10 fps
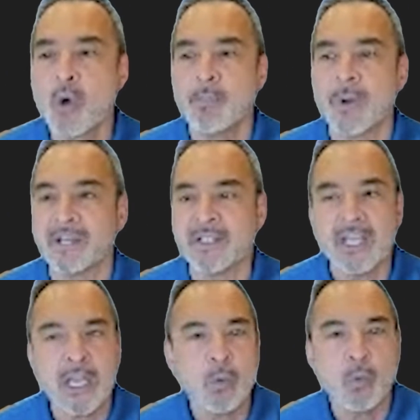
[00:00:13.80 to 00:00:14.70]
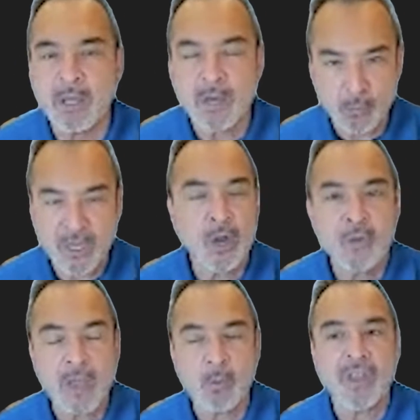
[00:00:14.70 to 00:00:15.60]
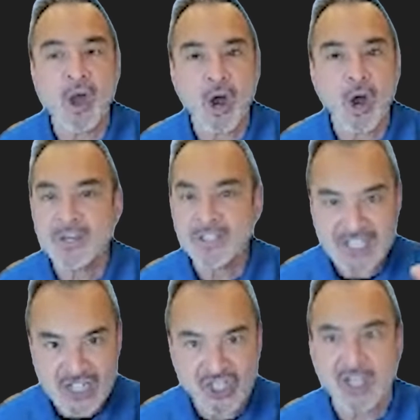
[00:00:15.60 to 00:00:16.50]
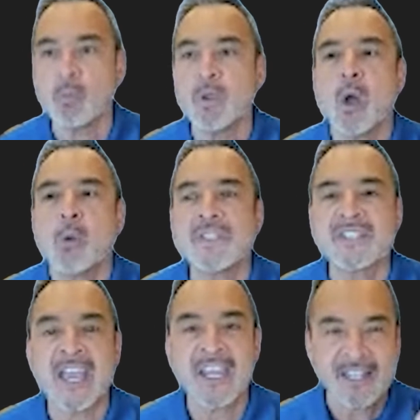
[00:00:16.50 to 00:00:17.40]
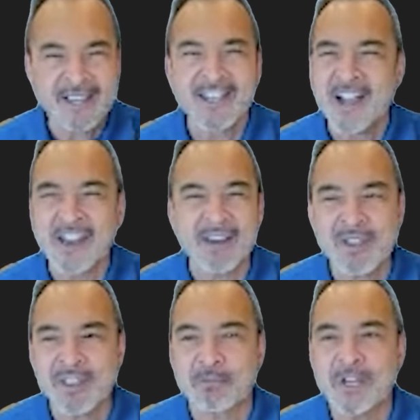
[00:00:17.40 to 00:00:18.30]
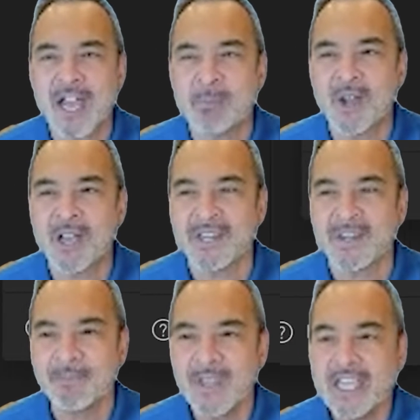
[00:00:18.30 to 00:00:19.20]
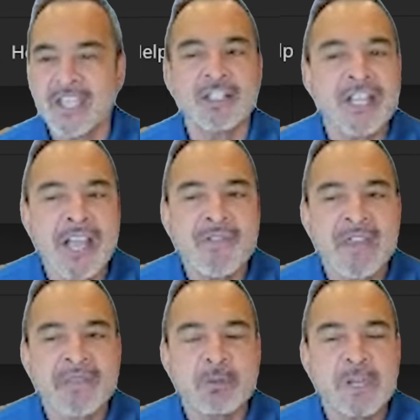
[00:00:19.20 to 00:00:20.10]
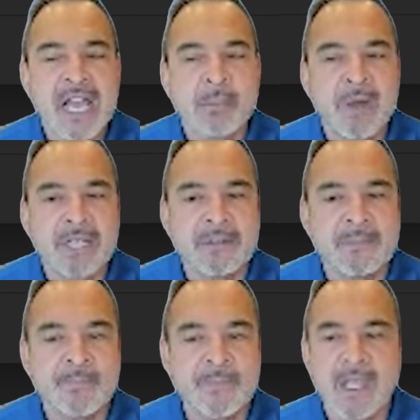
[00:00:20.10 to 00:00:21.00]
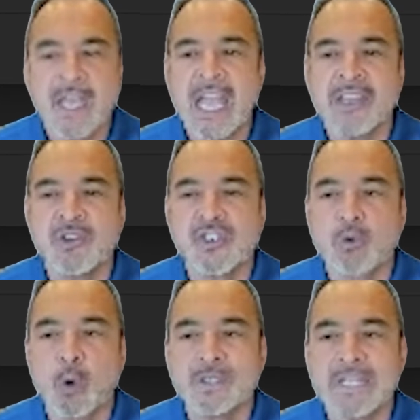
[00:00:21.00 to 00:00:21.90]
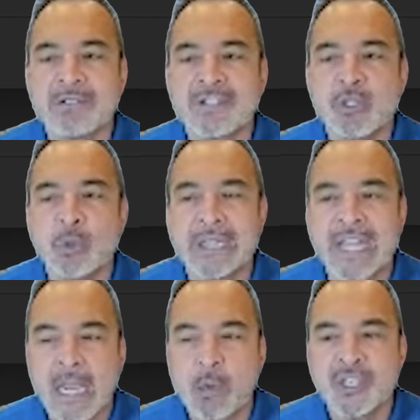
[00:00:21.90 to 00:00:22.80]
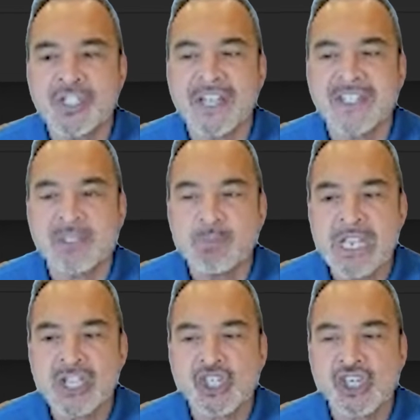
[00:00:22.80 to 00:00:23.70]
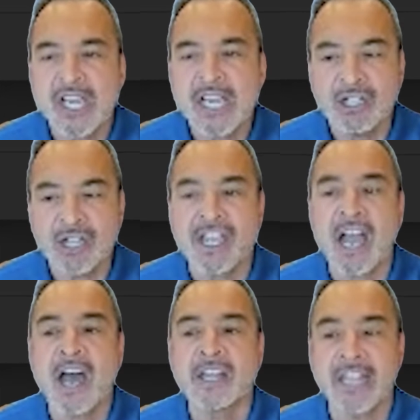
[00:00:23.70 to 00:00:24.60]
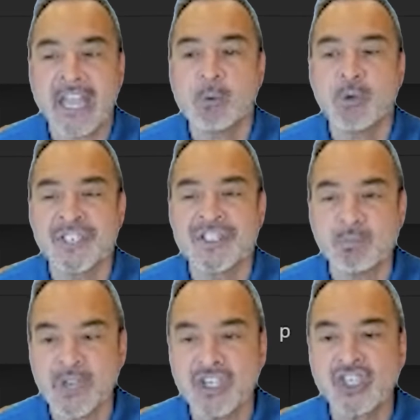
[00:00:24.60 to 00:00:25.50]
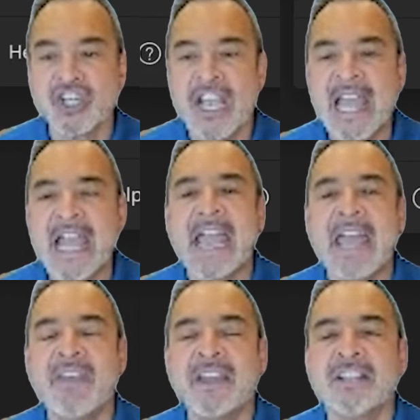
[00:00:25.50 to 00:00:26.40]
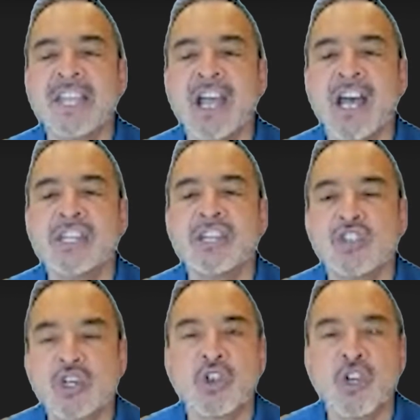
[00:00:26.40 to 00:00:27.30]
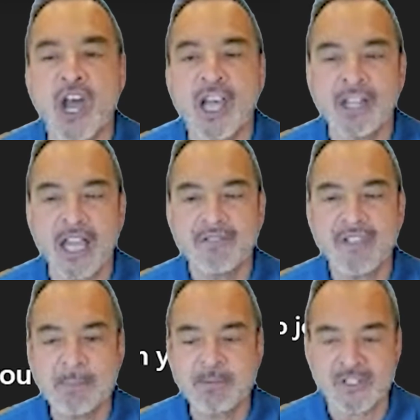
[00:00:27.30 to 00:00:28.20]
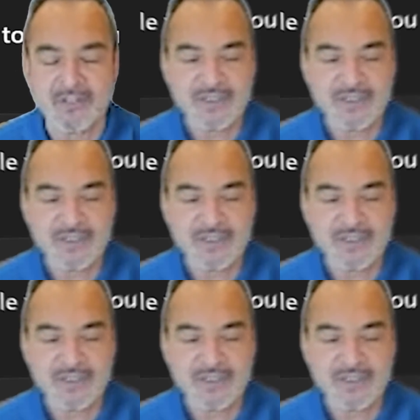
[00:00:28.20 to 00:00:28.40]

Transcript: button. We know that with our teaching, we always say click on every three-dot button. You click on that three-dot button, and you scroll down to Language and Speech, click on Language and Speech, and then click on Turn on Live Captions.